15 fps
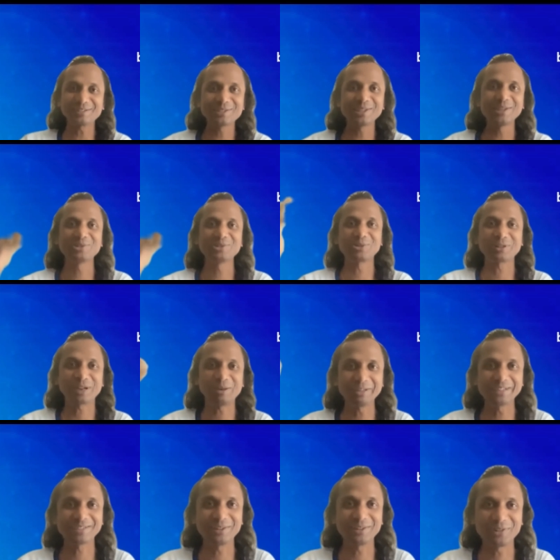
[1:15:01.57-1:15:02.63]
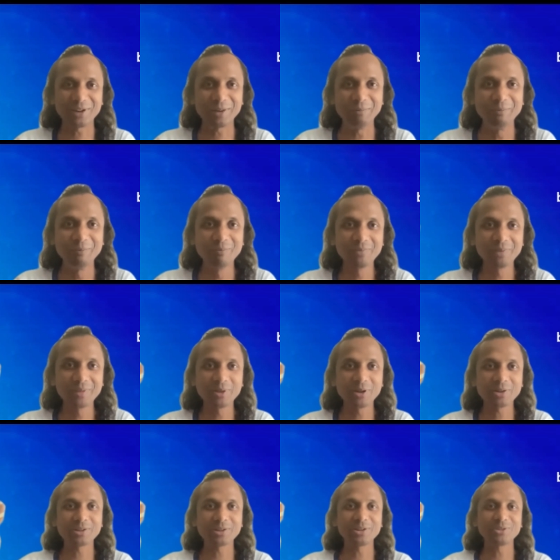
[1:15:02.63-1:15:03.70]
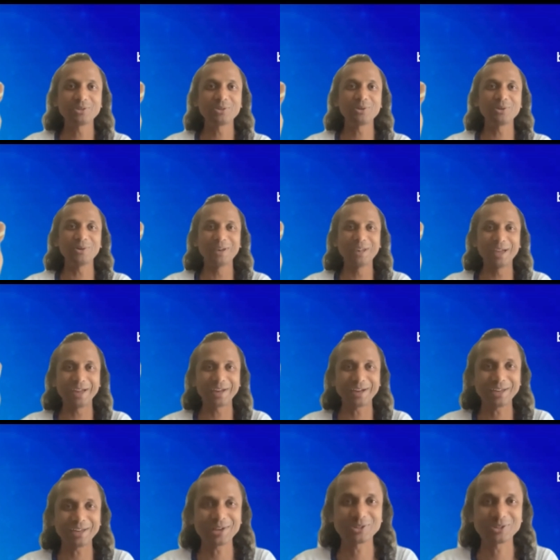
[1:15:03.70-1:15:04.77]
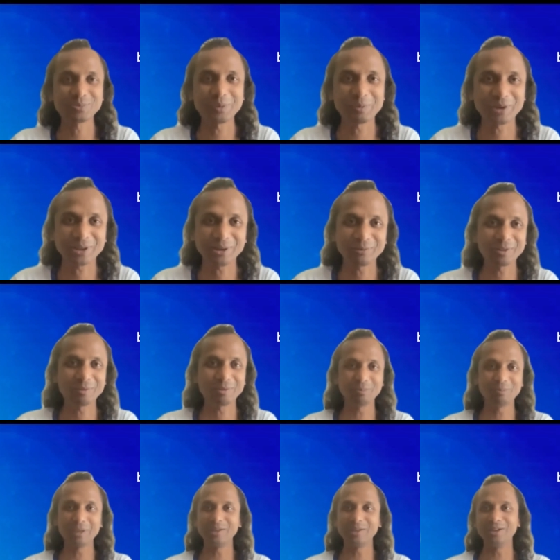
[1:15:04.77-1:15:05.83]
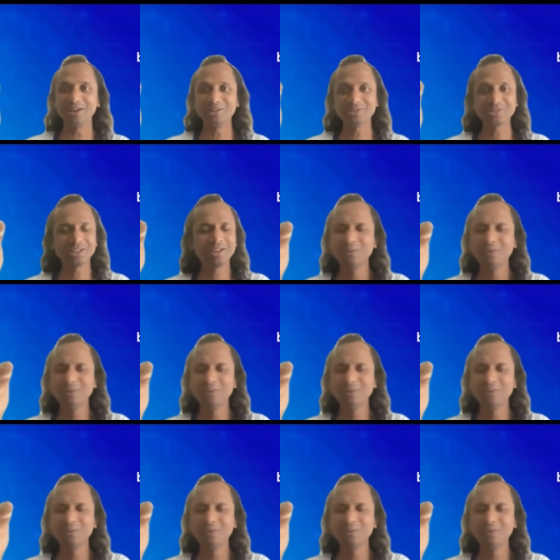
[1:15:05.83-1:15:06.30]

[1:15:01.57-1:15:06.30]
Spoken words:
thing should come as a dream. Not this, like IRS people coming with big guns.